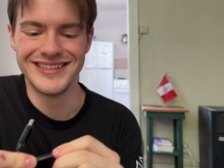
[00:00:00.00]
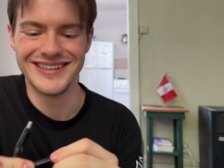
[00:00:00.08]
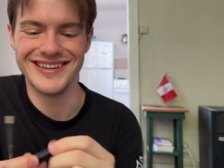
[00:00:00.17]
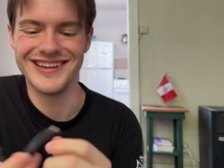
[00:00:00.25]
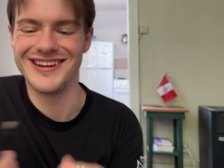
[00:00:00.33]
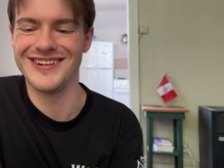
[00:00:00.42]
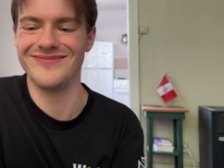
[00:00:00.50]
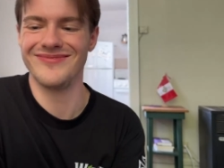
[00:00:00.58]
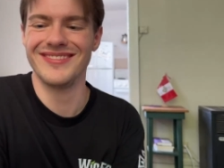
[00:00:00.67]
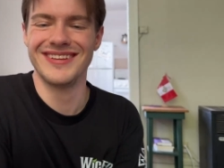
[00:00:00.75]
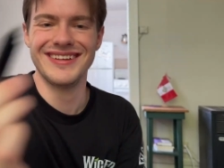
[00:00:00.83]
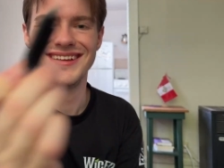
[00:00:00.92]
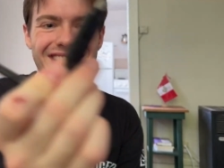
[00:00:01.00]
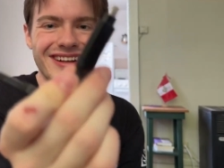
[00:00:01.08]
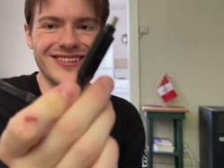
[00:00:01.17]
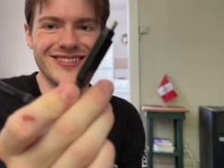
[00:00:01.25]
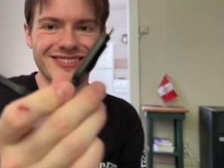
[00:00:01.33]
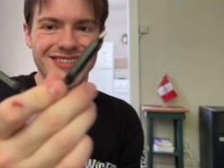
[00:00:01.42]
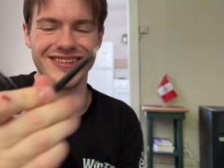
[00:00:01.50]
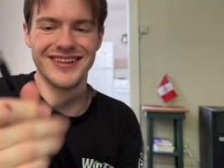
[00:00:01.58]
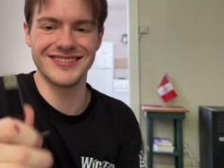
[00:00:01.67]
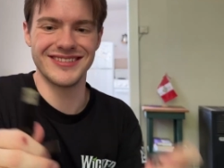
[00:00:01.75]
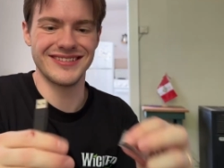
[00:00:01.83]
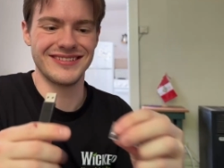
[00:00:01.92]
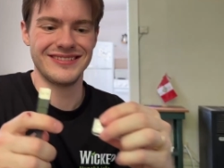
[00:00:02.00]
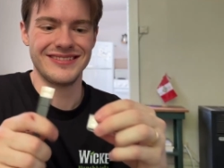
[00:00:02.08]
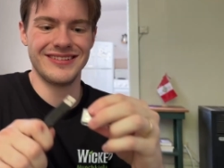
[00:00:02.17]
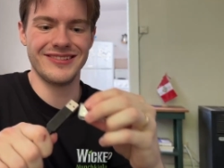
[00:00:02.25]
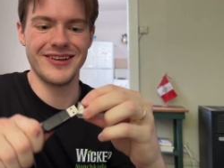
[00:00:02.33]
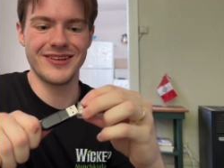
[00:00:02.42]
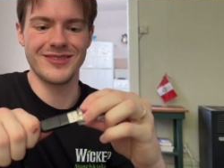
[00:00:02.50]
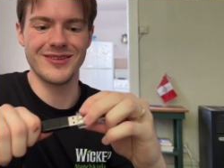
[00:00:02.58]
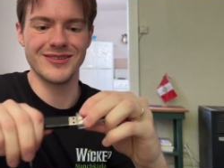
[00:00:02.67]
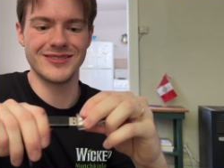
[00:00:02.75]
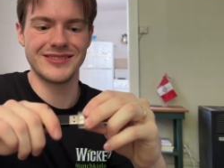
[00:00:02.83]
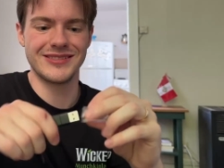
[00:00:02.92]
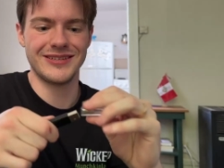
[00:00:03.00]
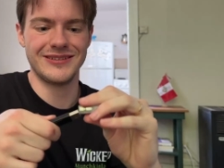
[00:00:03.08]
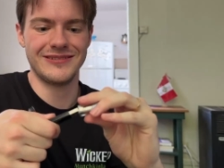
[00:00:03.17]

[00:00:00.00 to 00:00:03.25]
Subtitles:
I can just connect it like this,